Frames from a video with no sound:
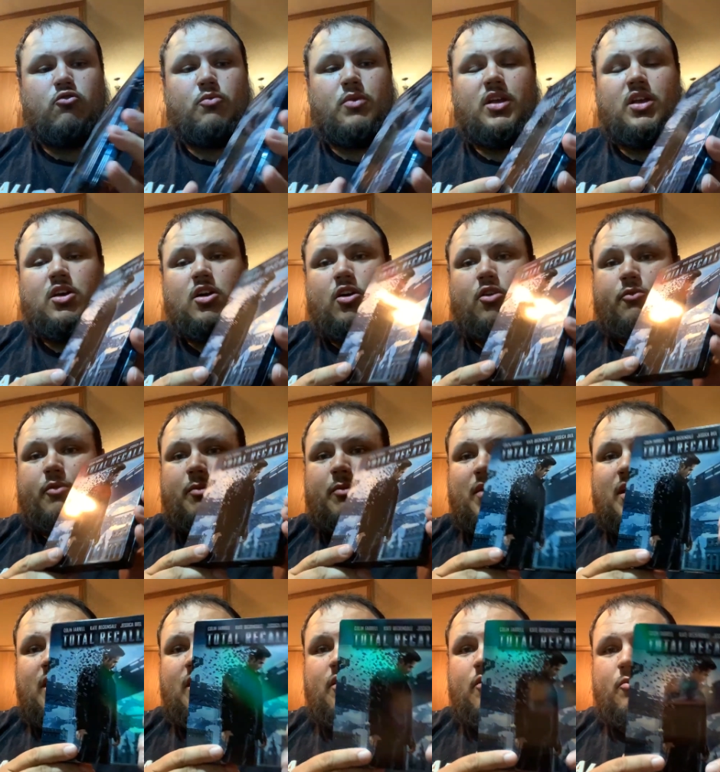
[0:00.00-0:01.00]
Recall
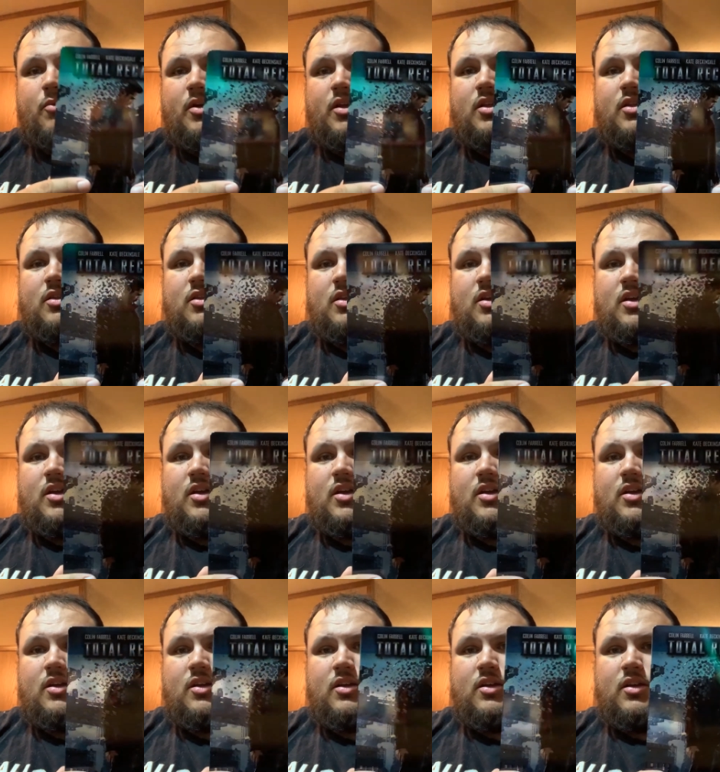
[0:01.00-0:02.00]
remake with uh,
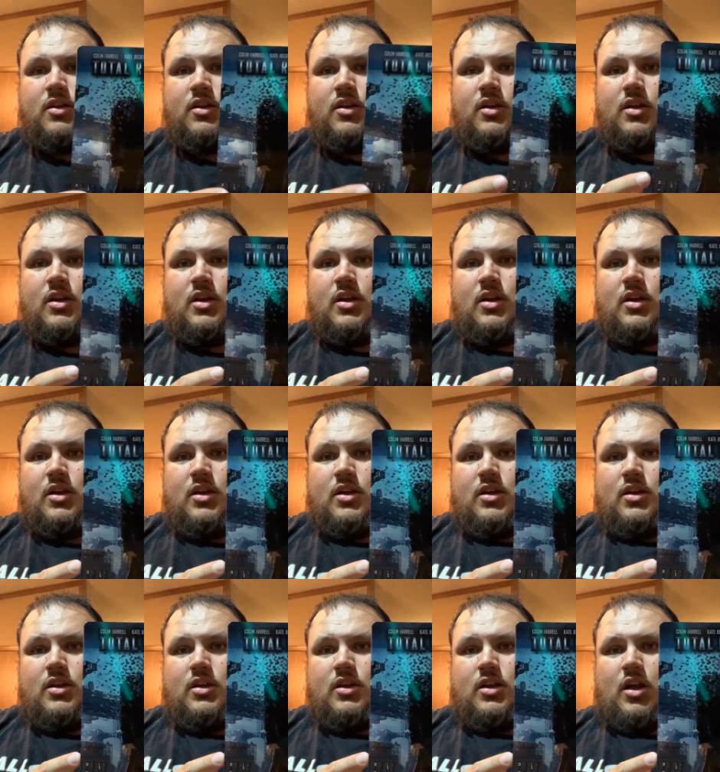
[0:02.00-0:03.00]

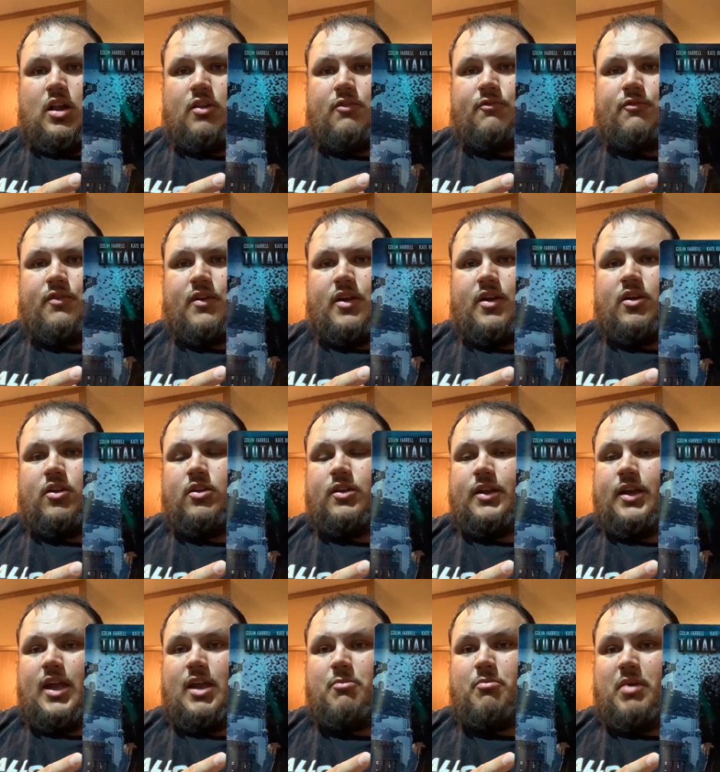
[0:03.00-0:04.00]
Colin Farrell and
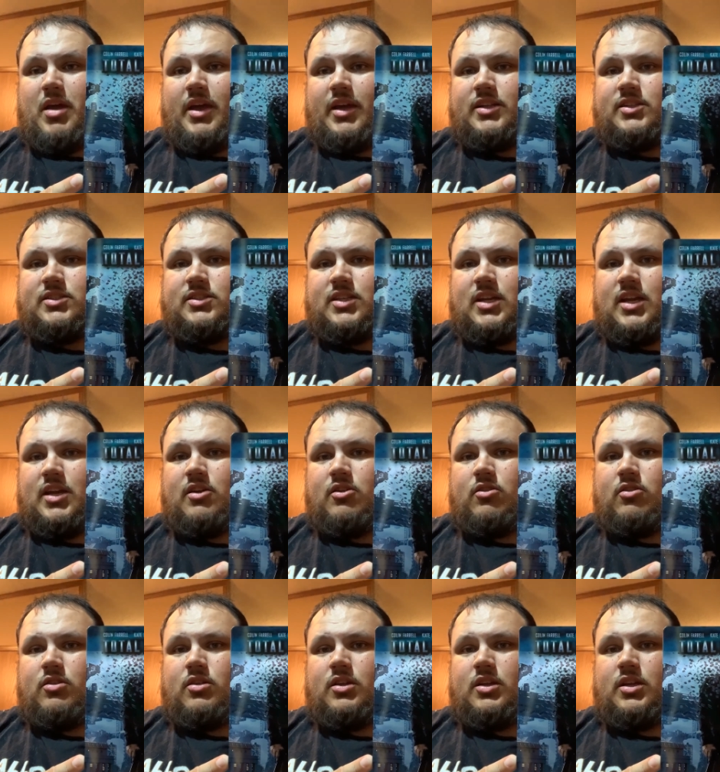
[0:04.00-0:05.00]
Kate
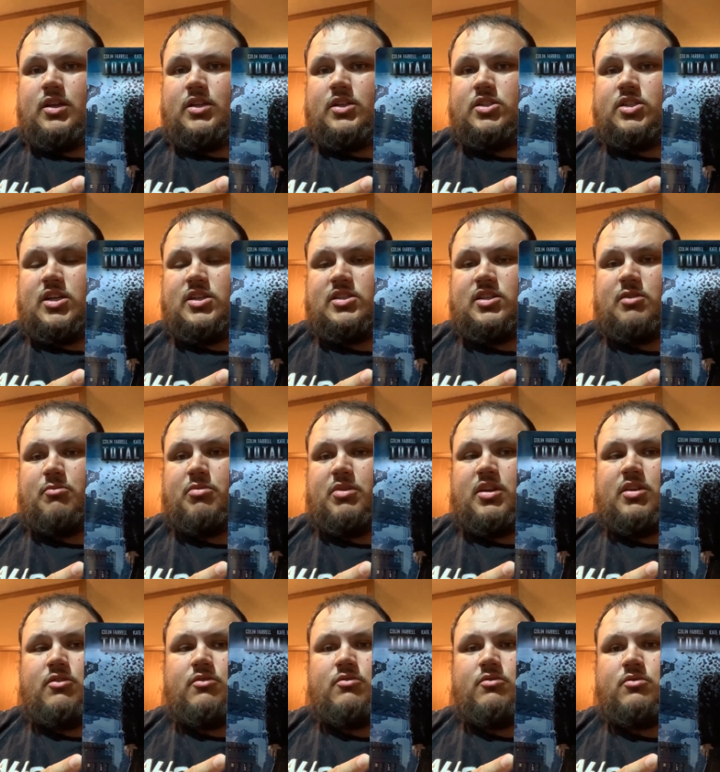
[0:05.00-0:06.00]
Beckinsale and Jessica
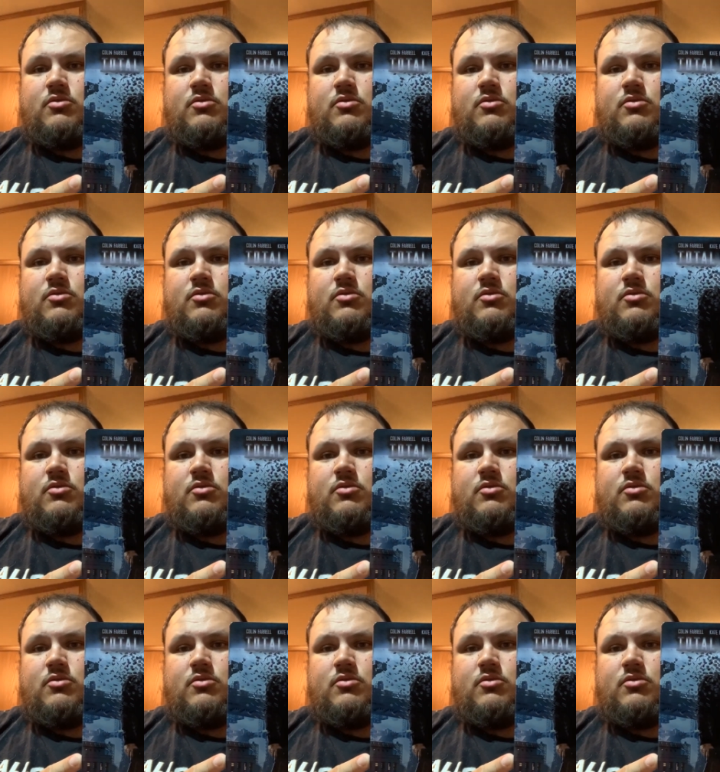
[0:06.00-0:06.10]
Biel.